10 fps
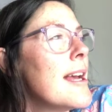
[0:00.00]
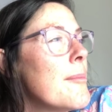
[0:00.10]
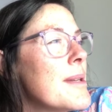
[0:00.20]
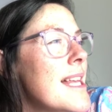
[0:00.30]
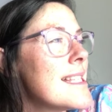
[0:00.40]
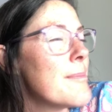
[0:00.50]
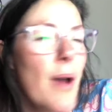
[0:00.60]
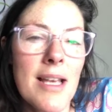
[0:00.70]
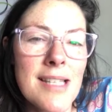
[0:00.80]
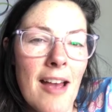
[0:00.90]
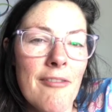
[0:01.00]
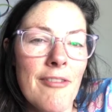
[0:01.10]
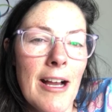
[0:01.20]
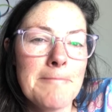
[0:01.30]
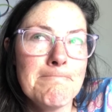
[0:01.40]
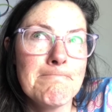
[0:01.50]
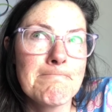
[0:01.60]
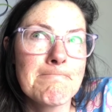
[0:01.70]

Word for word: But as mice have um,